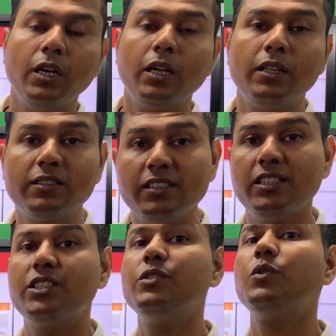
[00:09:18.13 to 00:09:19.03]
The
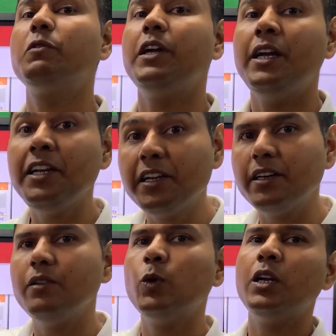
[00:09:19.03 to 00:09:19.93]
suggestions would in
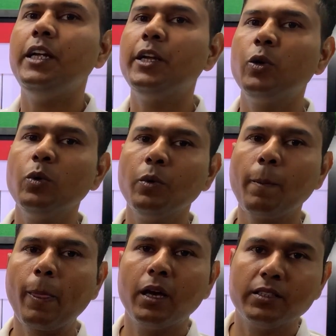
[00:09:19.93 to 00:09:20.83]
turn would lead to
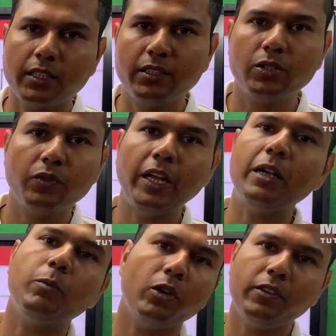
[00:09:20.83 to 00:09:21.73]
success of
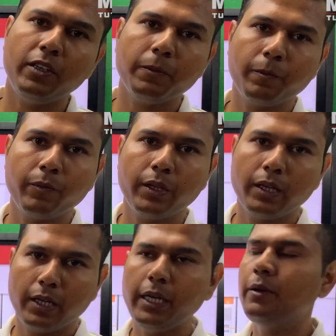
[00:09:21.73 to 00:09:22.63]
that policy,
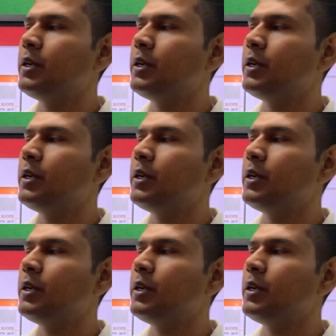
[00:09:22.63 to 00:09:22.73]
right?